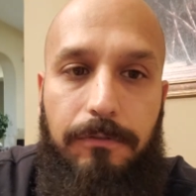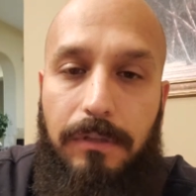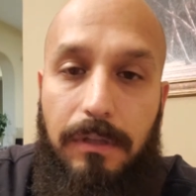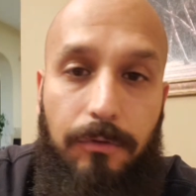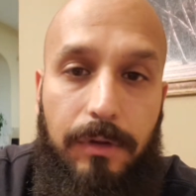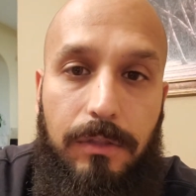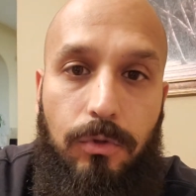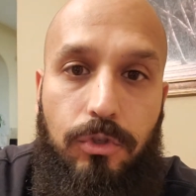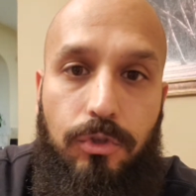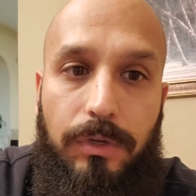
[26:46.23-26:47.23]
for delivering
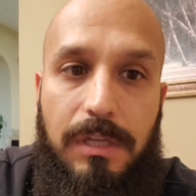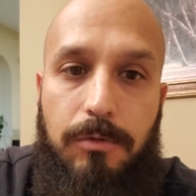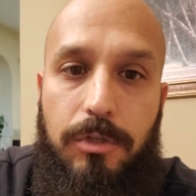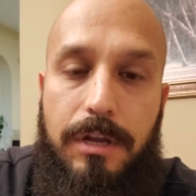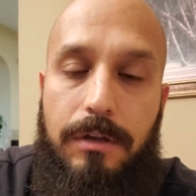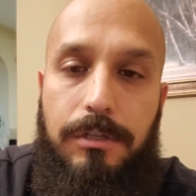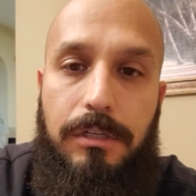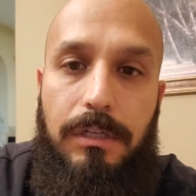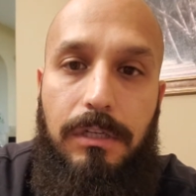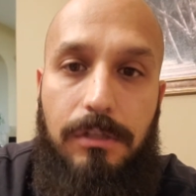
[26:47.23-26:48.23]
those short exempt
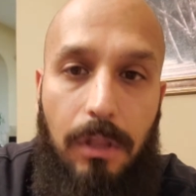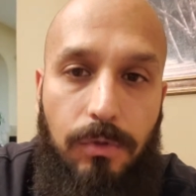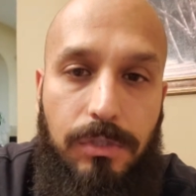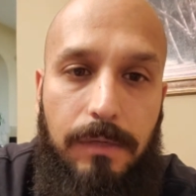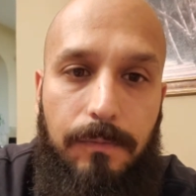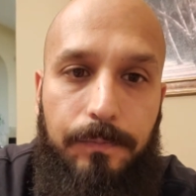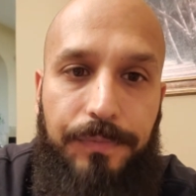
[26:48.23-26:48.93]
shares is closing.